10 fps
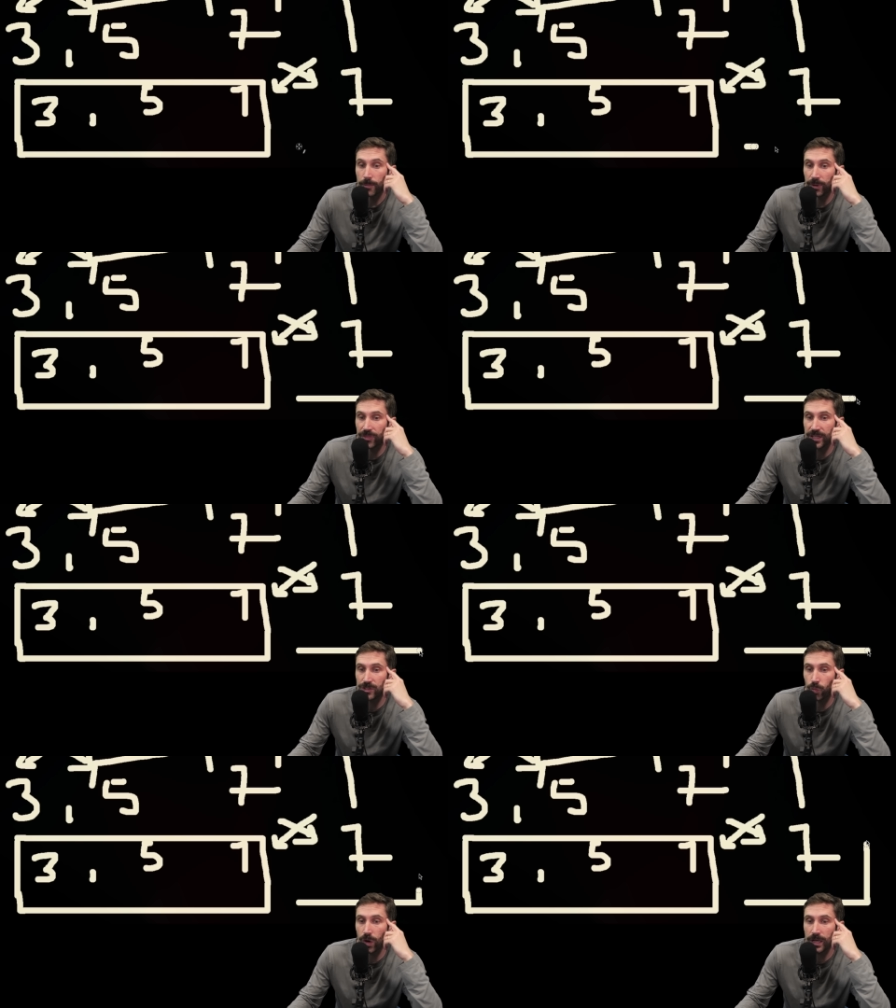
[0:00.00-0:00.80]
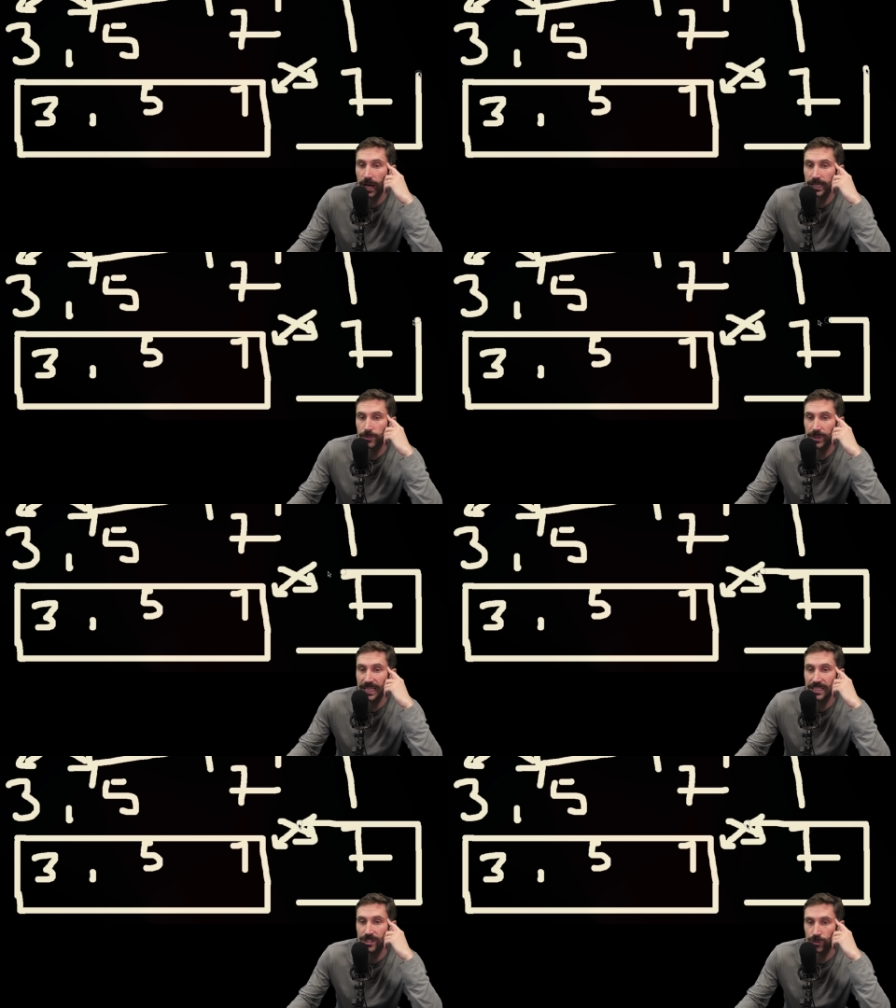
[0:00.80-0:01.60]
but this one item
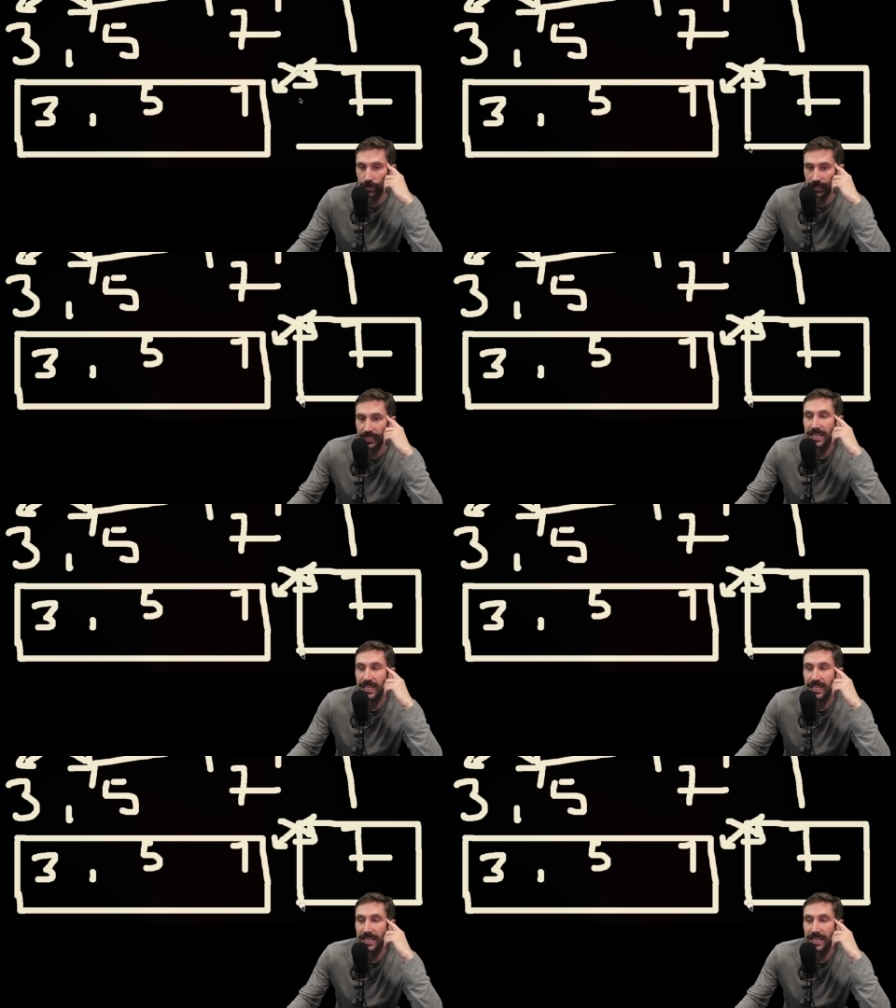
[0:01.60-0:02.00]
is sorted.